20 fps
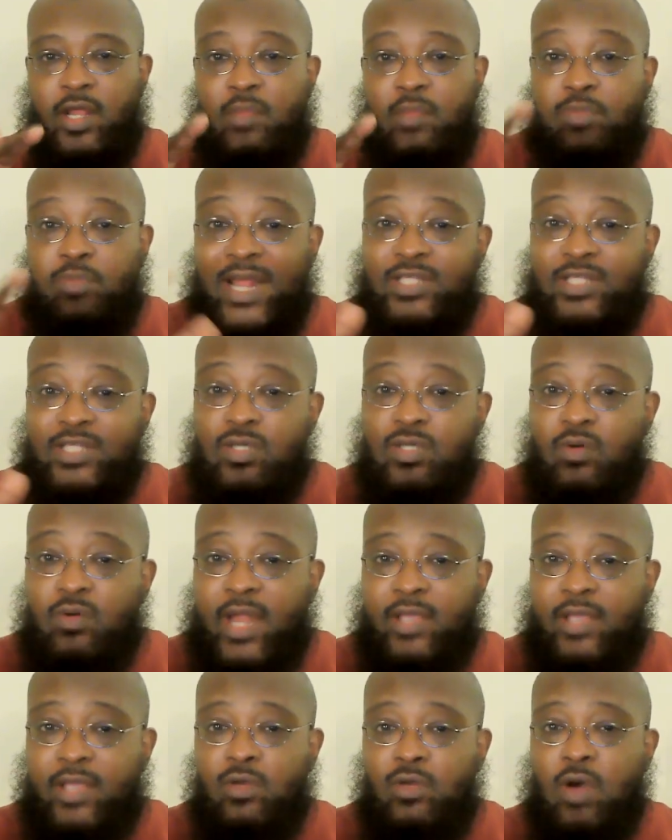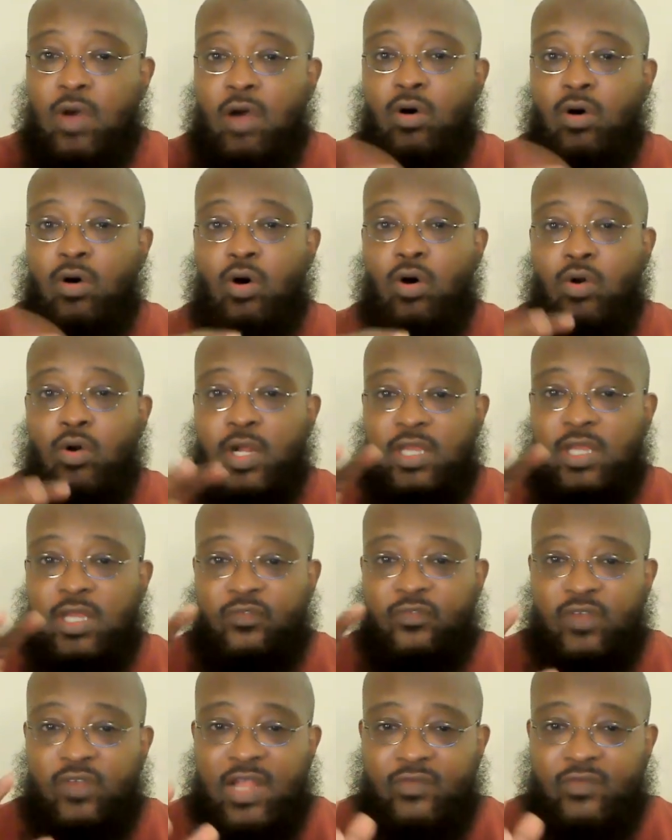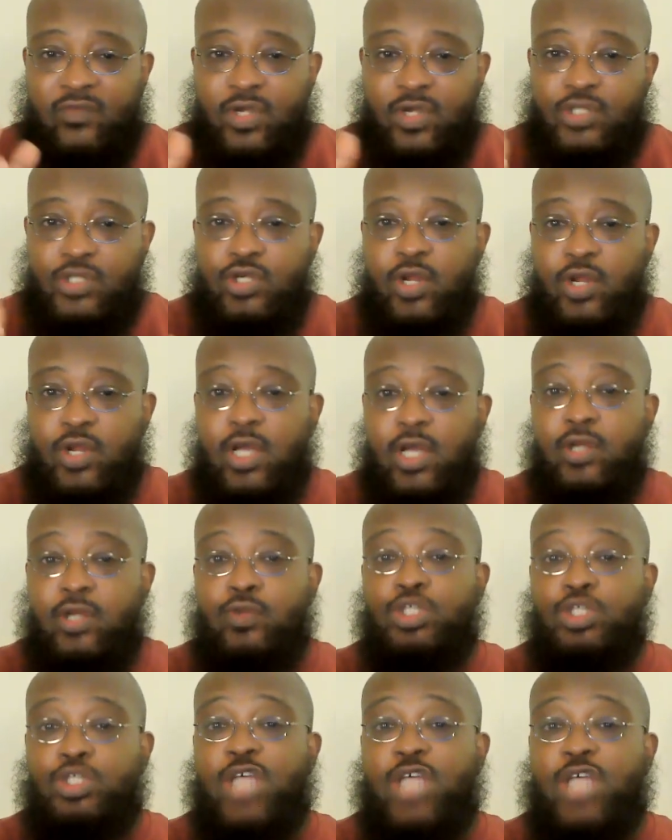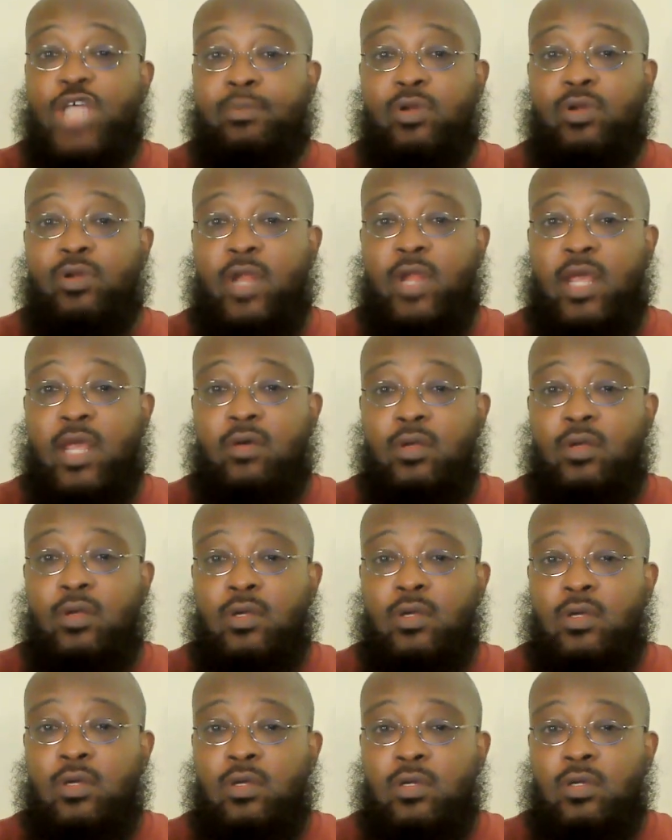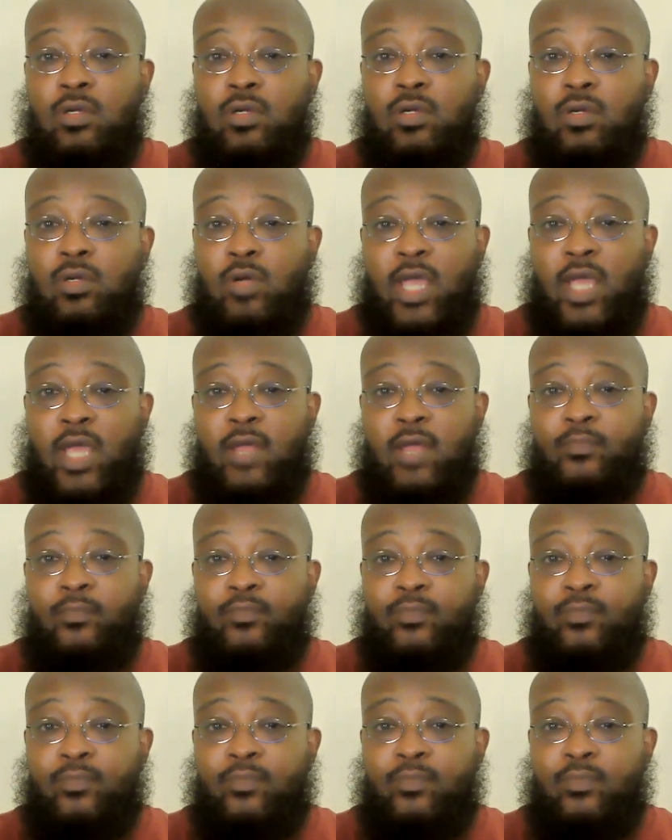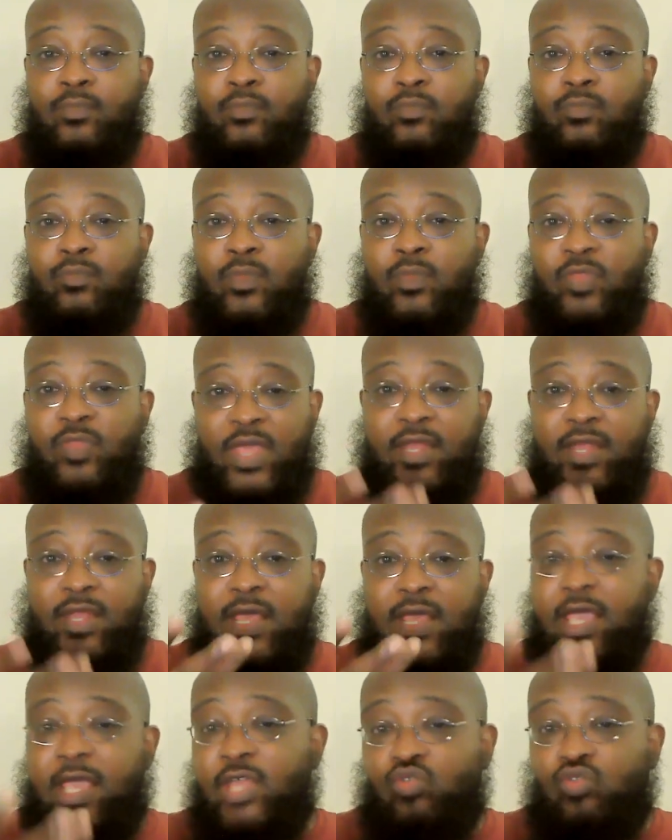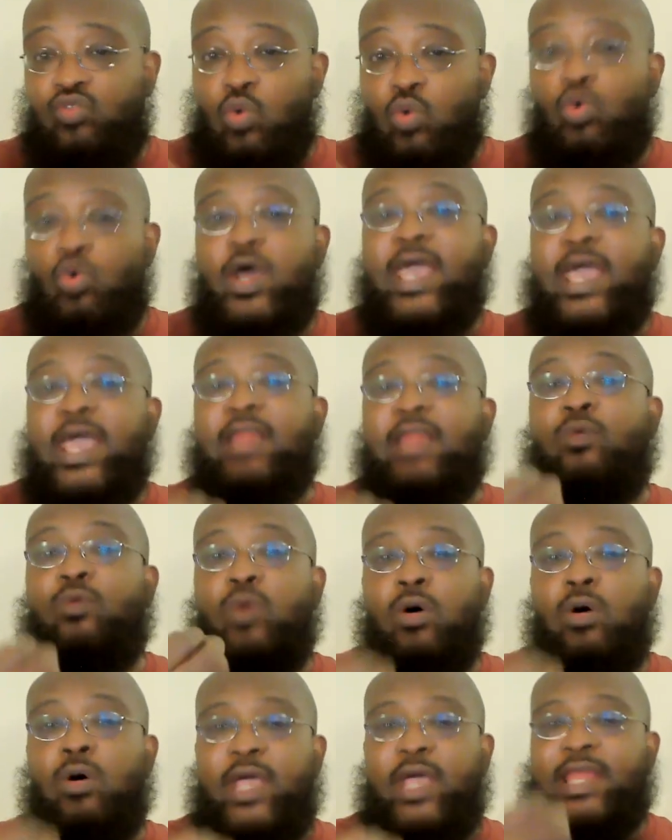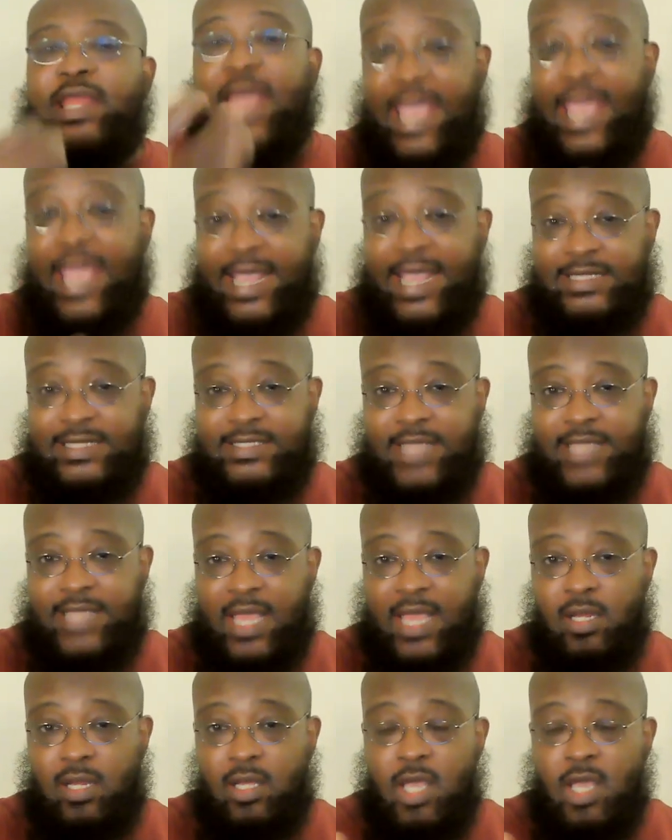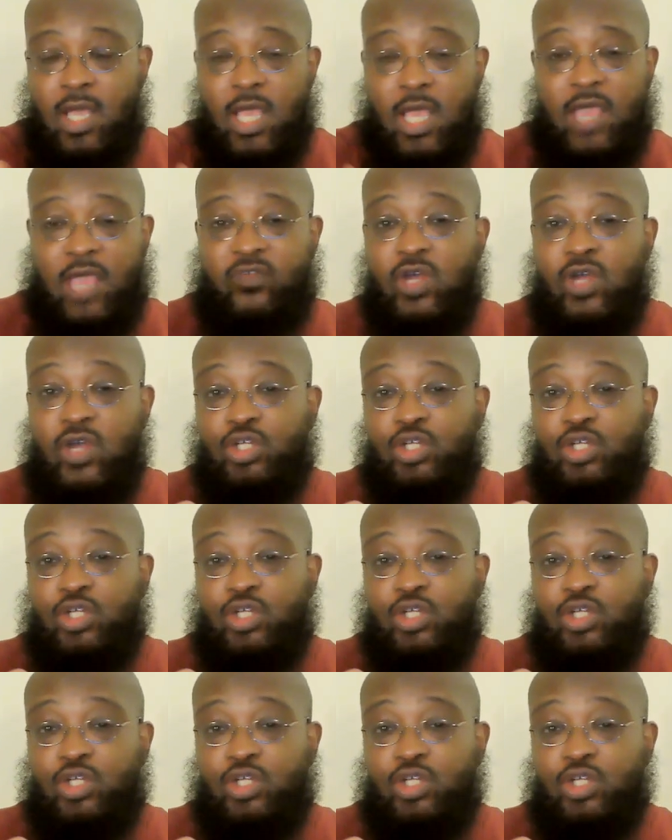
plateau now, you are on a different level, you're turning a new chapter now, okay? Then the hijrah will enhance that. If your